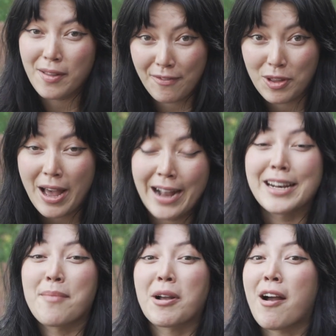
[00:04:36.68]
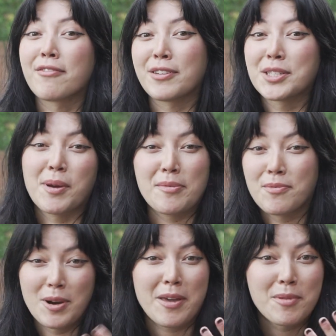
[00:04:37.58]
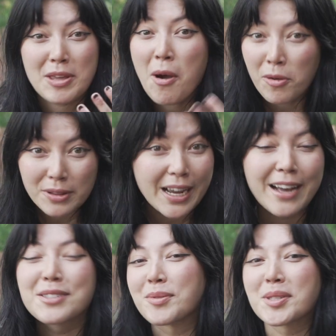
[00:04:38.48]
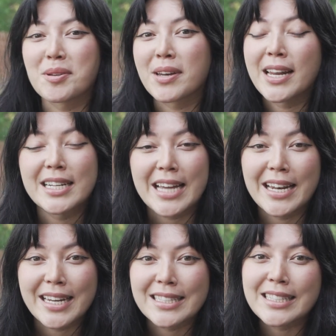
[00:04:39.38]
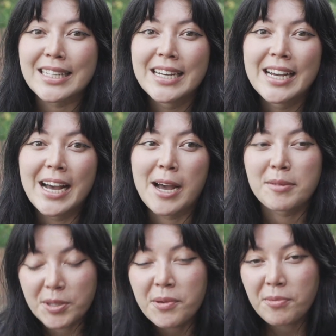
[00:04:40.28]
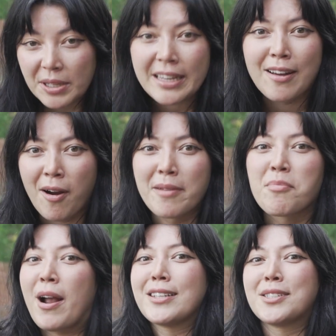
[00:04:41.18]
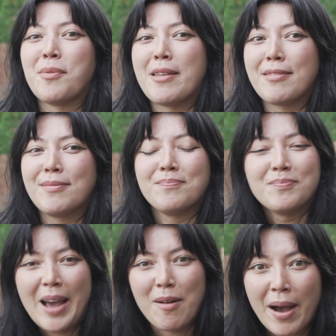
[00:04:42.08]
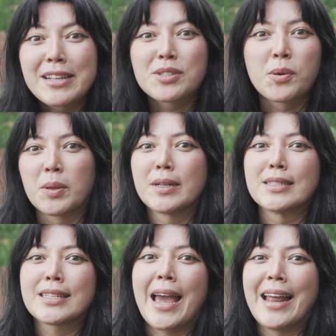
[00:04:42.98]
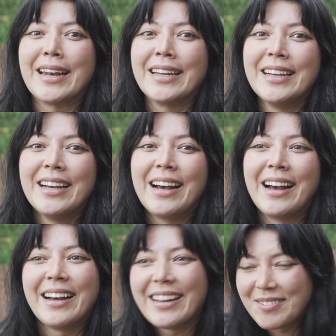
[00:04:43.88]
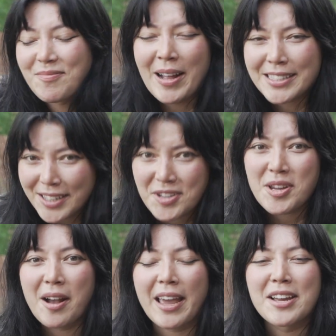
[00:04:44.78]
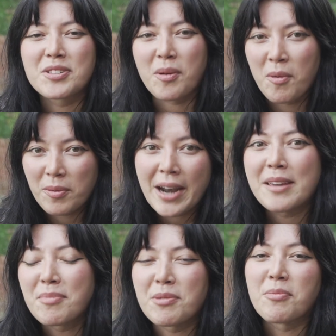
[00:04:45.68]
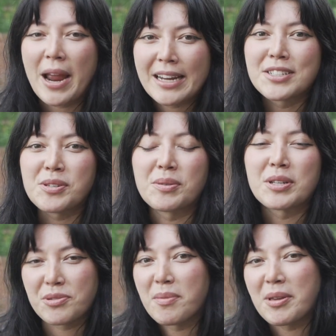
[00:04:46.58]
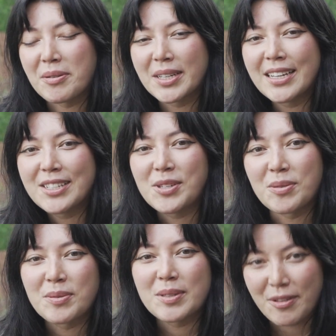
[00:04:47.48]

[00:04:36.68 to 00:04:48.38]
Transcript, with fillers: level academic conference where, they were the only high school student in attendance. Um, and so we really are impressed with how high schoolers can, uh, at such a young age, already be ready to contribute to